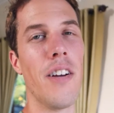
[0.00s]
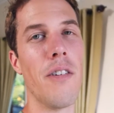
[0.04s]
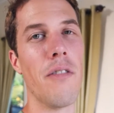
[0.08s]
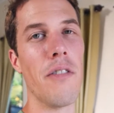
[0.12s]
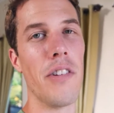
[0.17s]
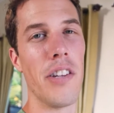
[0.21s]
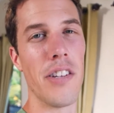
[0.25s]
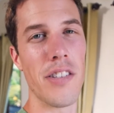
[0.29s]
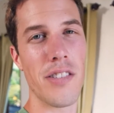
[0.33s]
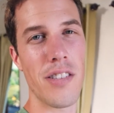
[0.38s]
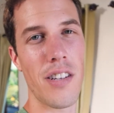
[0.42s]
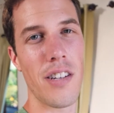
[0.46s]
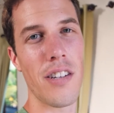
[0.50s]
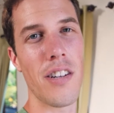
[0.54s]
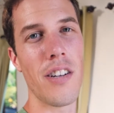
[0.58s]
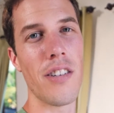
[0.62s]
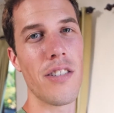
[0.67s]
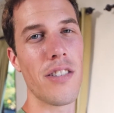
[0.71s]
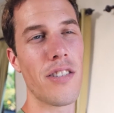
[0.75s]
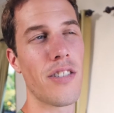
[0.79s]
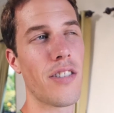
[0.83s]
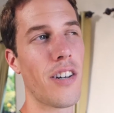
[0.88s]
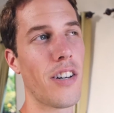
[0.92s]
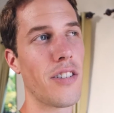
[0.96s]
when the sun
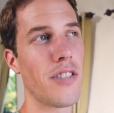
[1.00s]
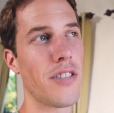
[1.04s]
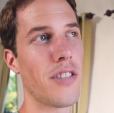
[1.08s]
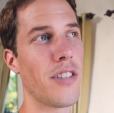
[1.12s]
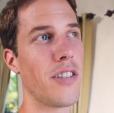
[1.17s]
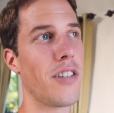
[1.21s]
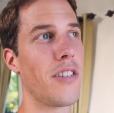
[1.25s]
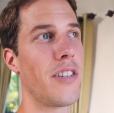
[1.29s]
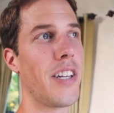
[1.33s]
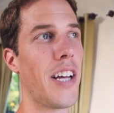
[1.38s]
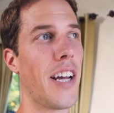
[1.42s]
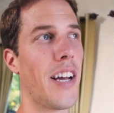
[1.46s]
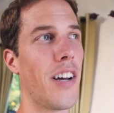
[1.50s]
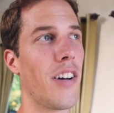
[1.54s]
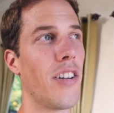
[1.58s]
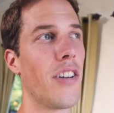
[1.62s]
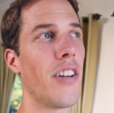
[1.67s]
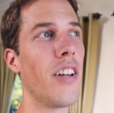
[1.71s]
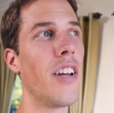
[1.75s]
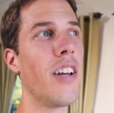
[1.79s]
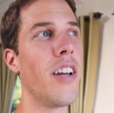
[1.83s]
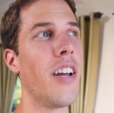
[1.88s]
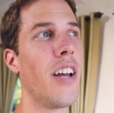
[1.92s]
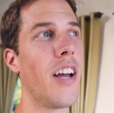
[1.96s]
goes starts to go
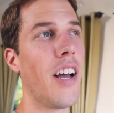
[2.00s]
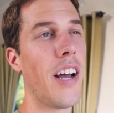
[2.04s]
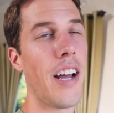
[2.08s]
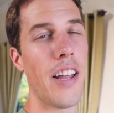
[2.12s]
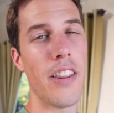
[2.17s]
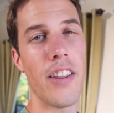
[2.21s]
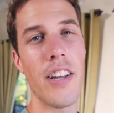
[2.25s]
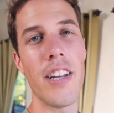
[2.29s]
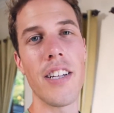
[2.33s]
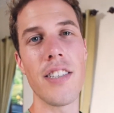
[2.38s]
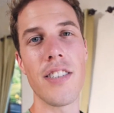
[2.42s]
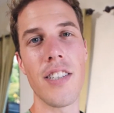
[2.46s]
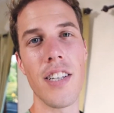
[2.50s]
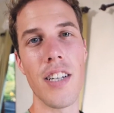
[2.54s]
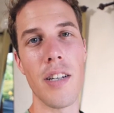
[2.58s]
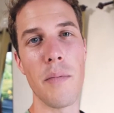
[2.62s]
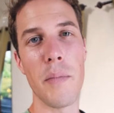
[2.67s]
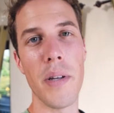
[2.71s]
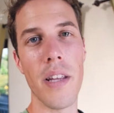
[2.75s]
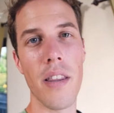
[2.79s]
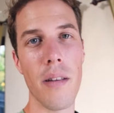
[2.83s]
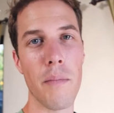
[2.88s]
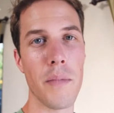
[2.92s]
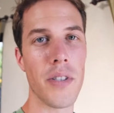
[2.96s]
down, I think it's going
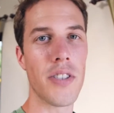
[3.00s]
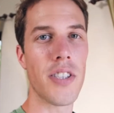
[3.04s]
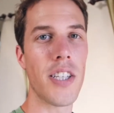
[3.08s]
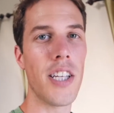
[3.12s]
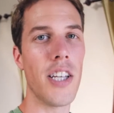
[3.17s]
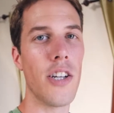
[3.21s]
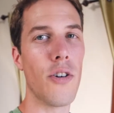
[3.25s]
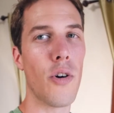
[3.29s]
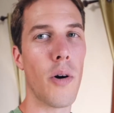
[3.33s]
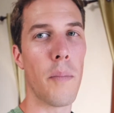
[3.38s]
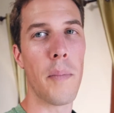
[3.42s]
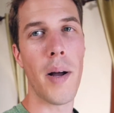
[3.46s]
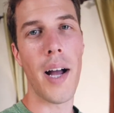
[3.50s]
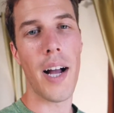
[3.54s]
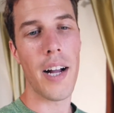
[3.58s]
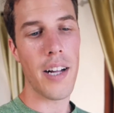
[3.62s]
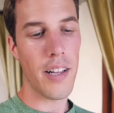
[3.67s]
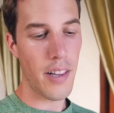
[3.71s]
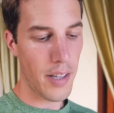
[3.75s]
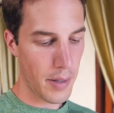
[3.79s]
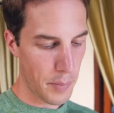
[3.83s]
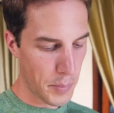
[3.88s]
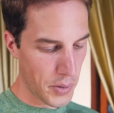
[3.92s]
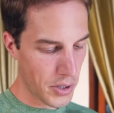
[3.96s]
to be the mosquito
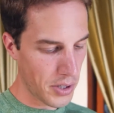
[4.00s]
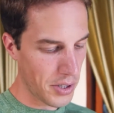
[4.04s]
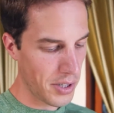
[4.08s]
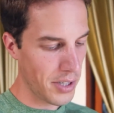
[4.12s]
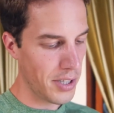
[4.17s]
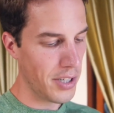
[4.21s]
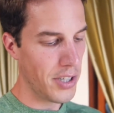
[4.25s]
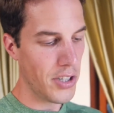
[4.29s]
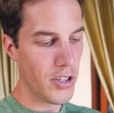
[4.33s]
apocalypse.